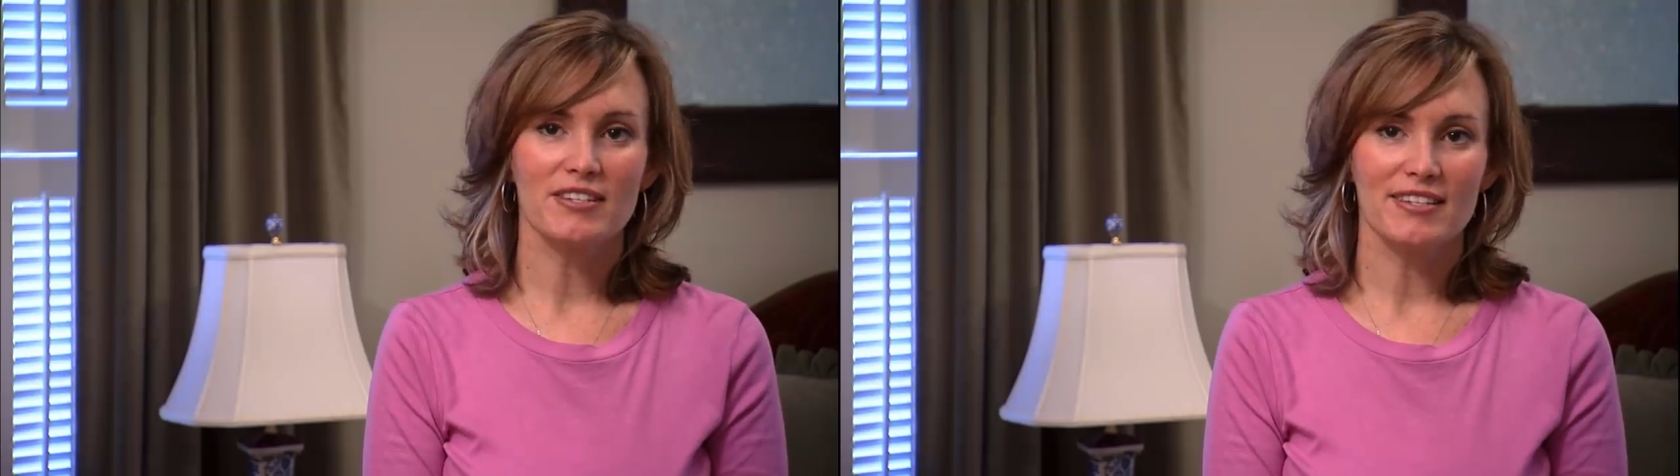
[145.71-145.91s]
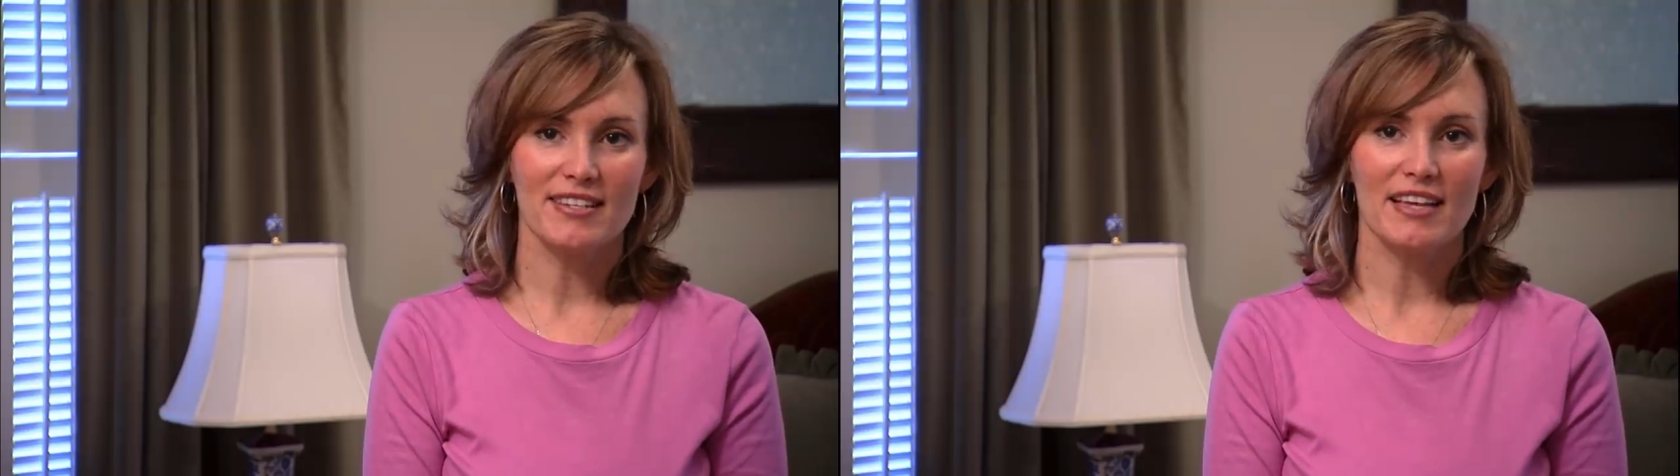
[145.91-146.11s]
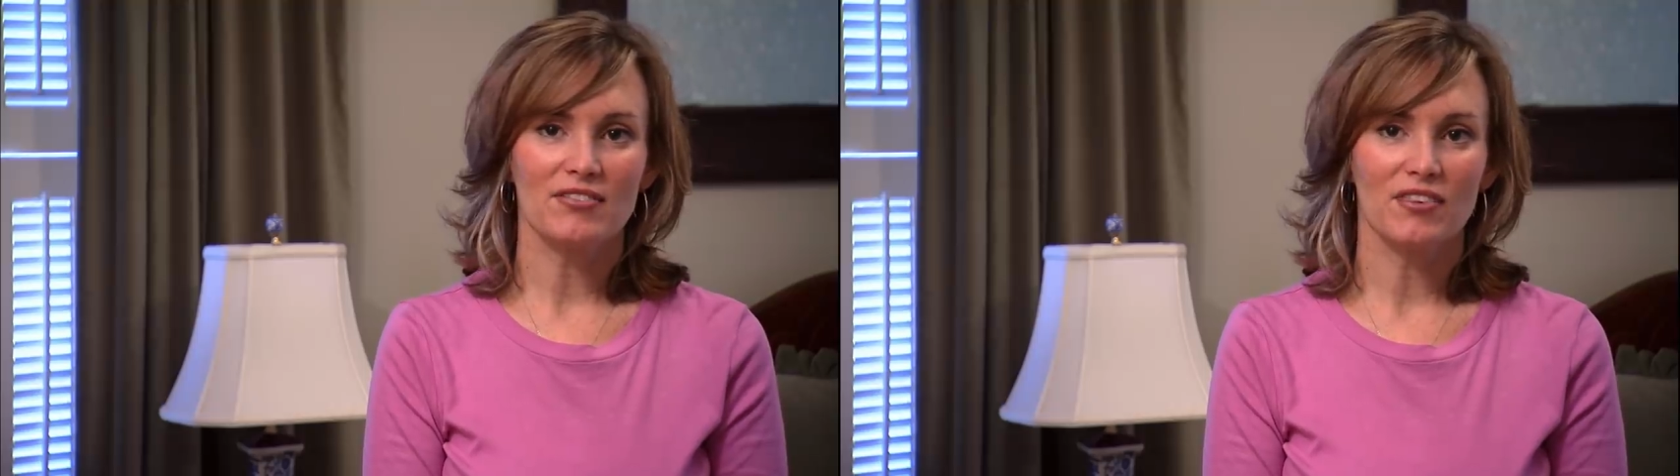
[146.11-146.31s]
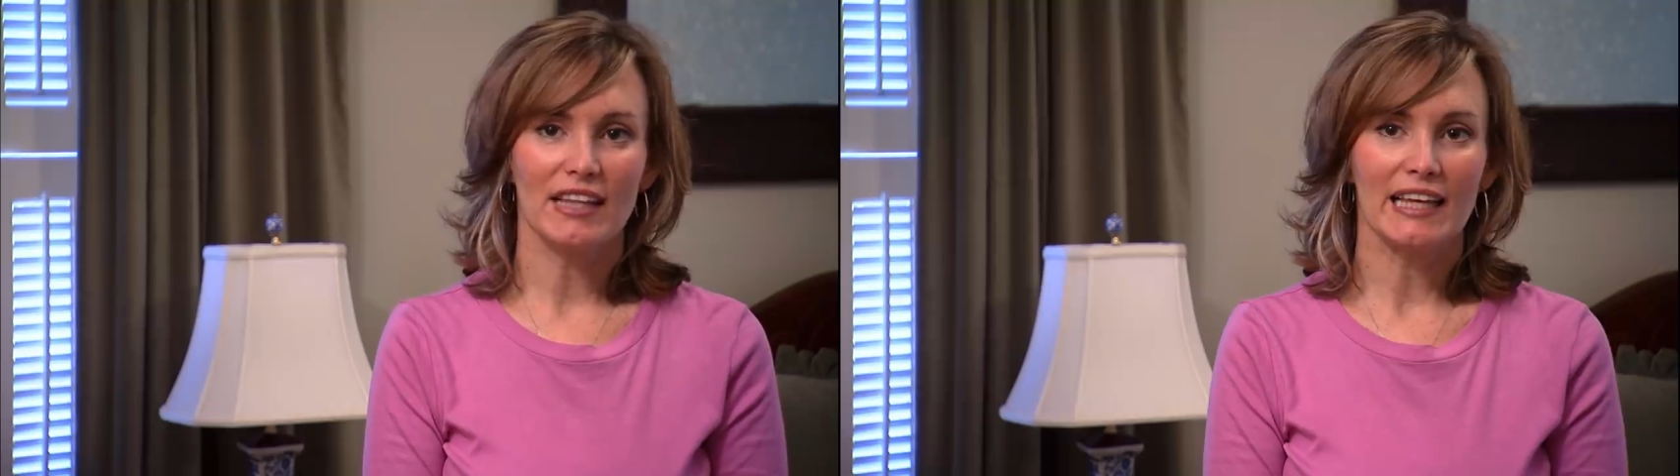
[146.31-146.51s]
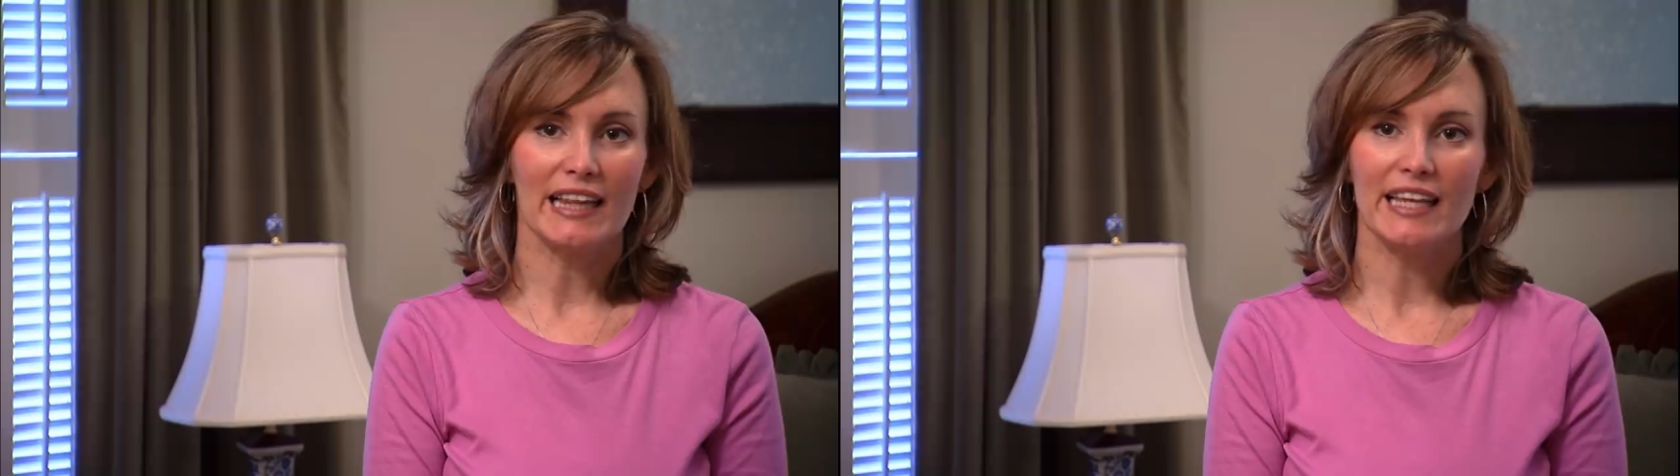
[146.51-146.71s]

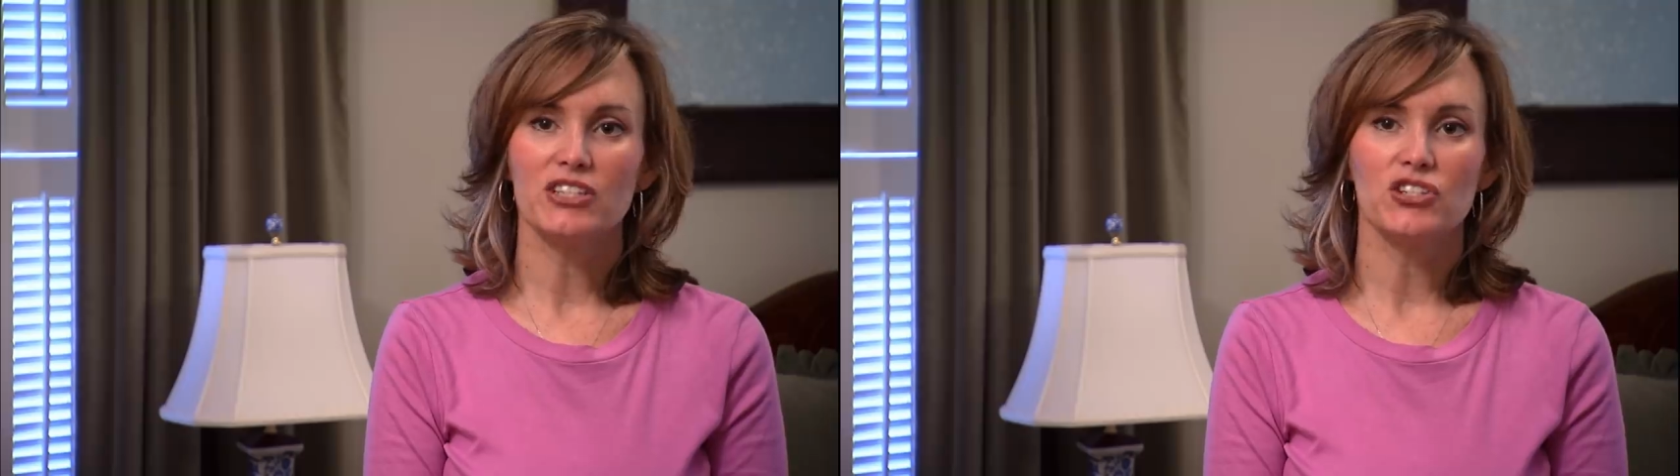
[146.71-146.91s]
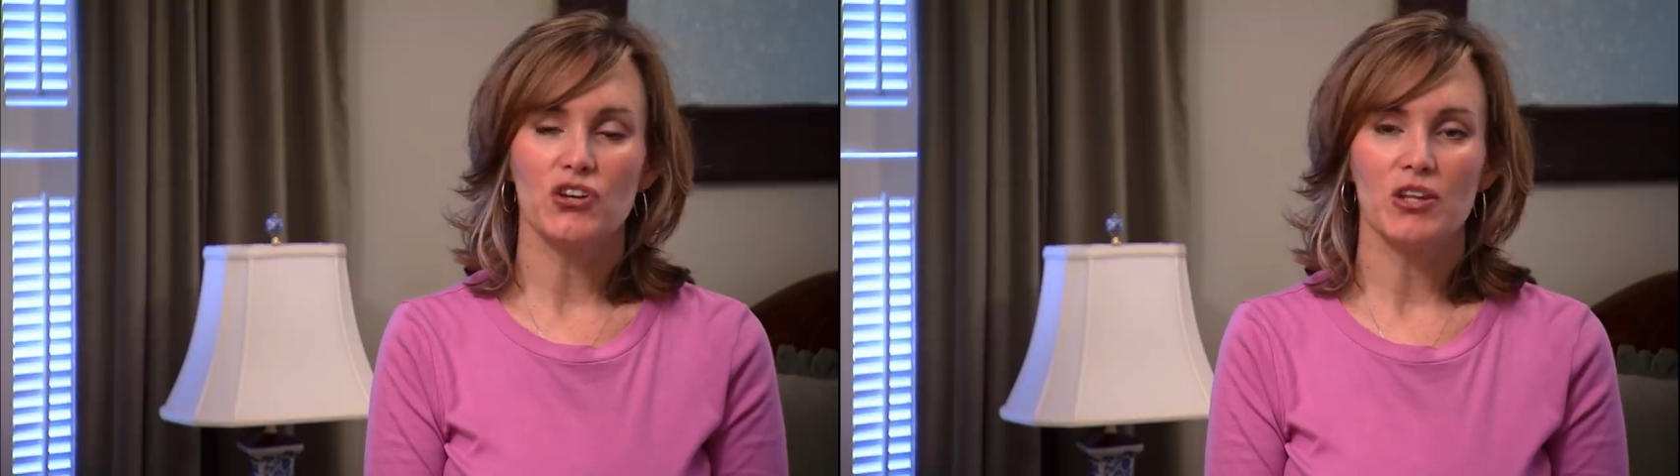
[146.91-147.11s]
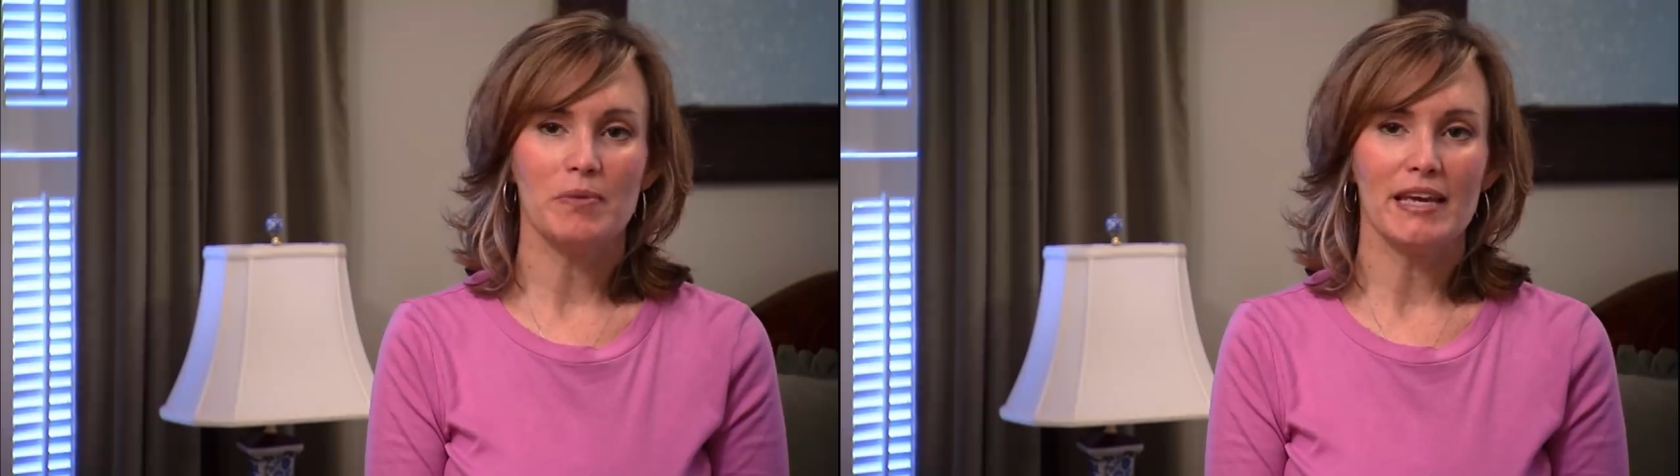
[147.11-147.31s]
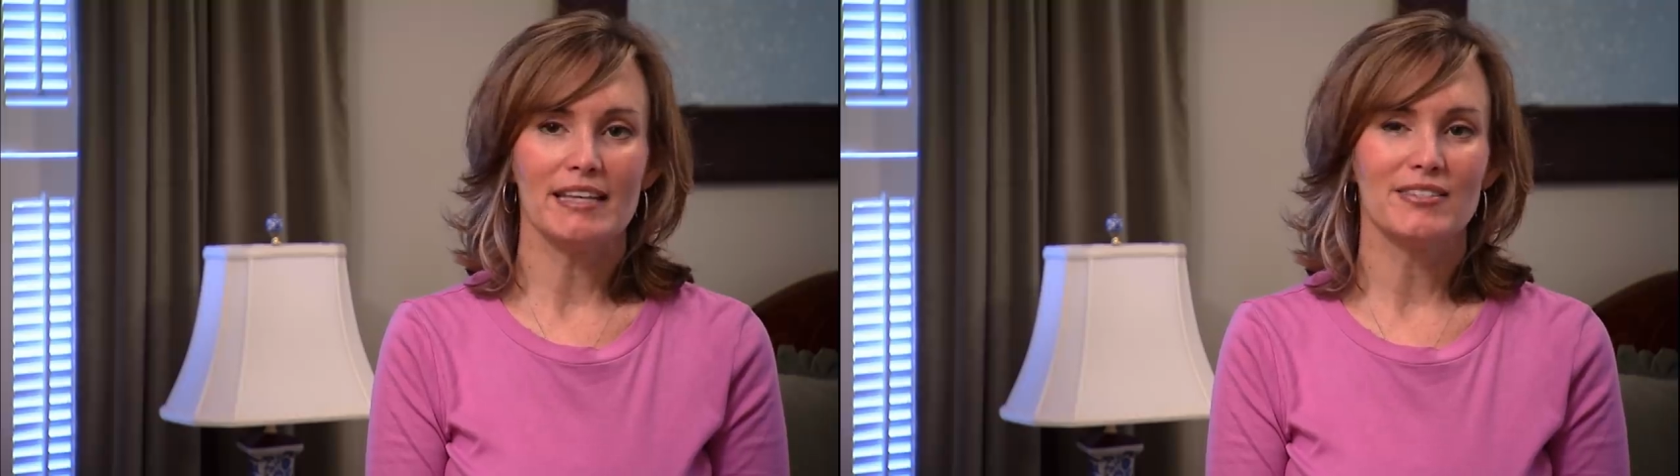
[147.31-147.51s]
successfully leashed Junie B,